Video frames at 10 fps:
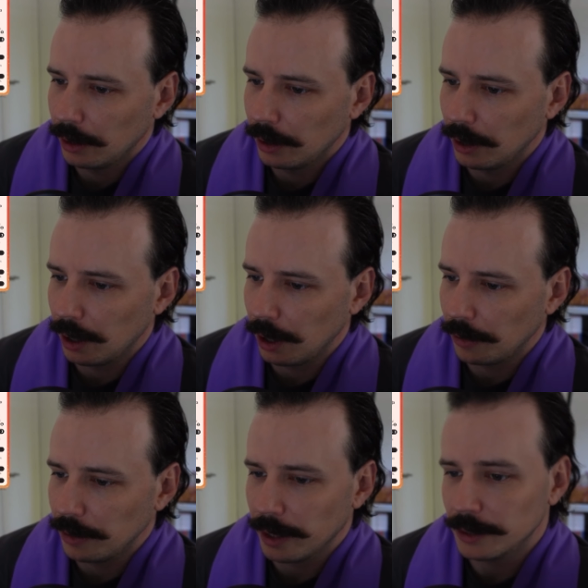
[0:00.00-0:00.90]

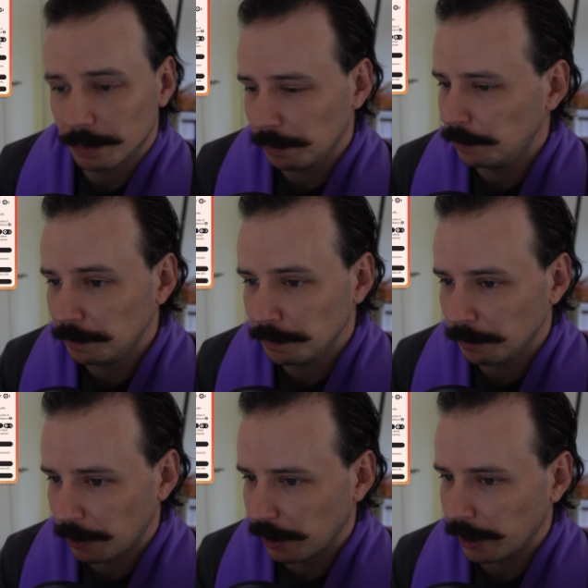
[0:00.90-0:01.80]
the nice
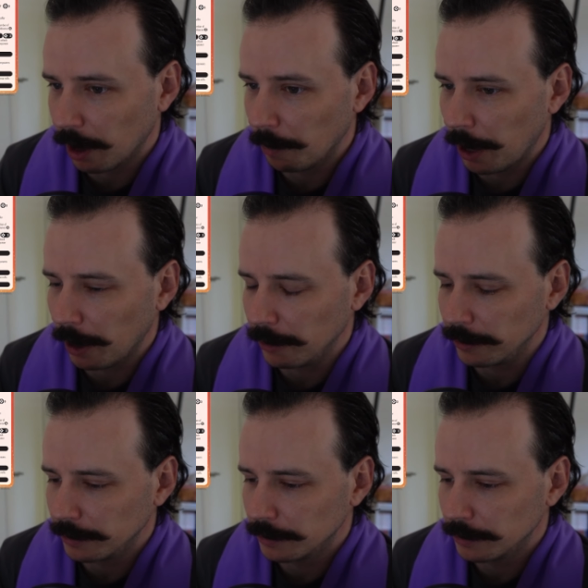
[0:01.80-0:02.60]
thing about